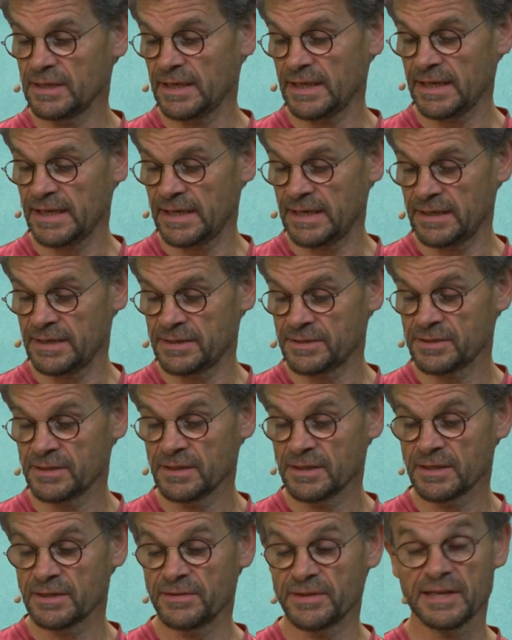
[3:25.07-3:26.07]
and
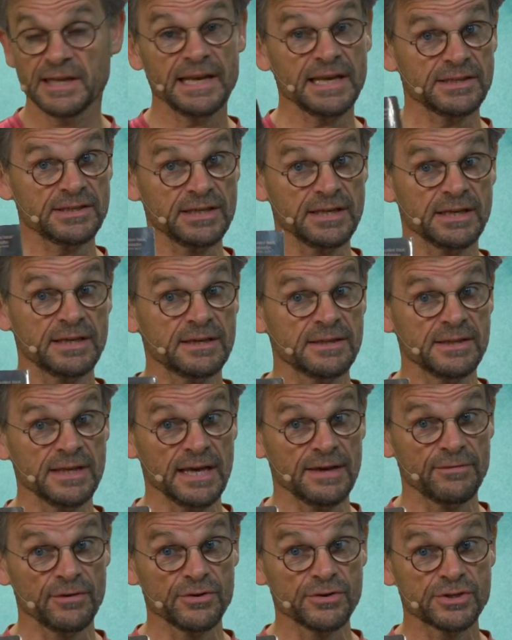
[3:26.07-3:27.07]
the classic, The
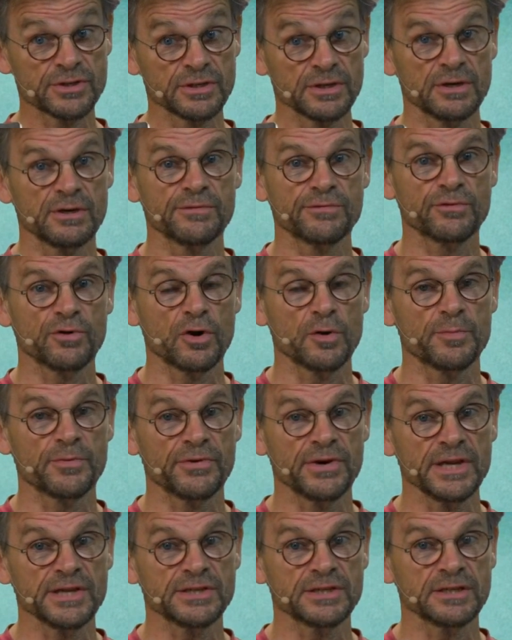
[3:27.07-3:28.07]
Evolution of
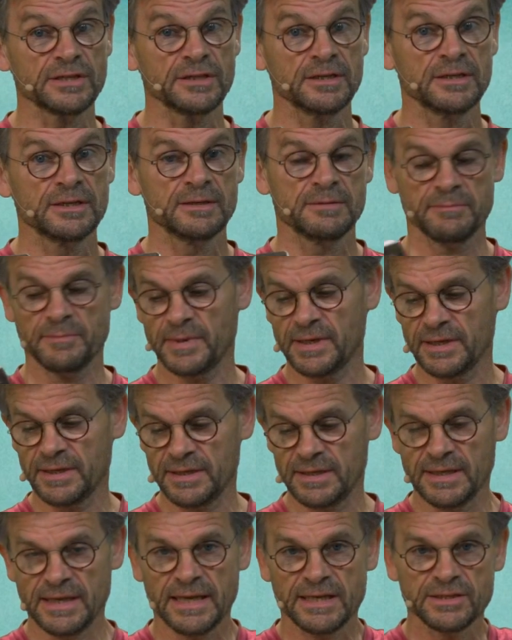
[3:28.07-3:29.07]
Cooperation by
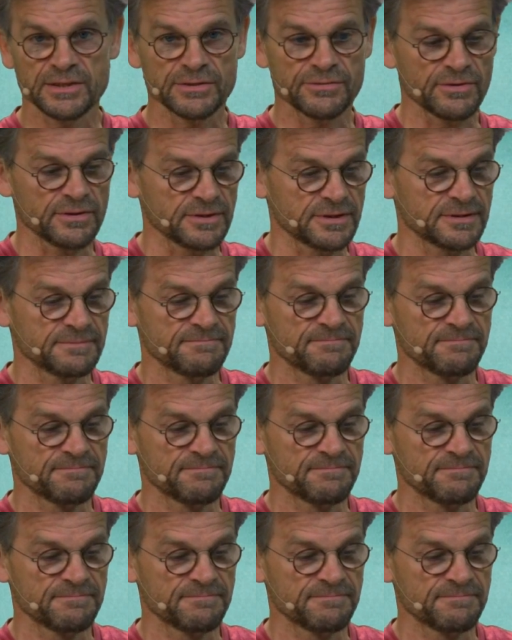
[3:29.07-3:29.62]
Axelrod.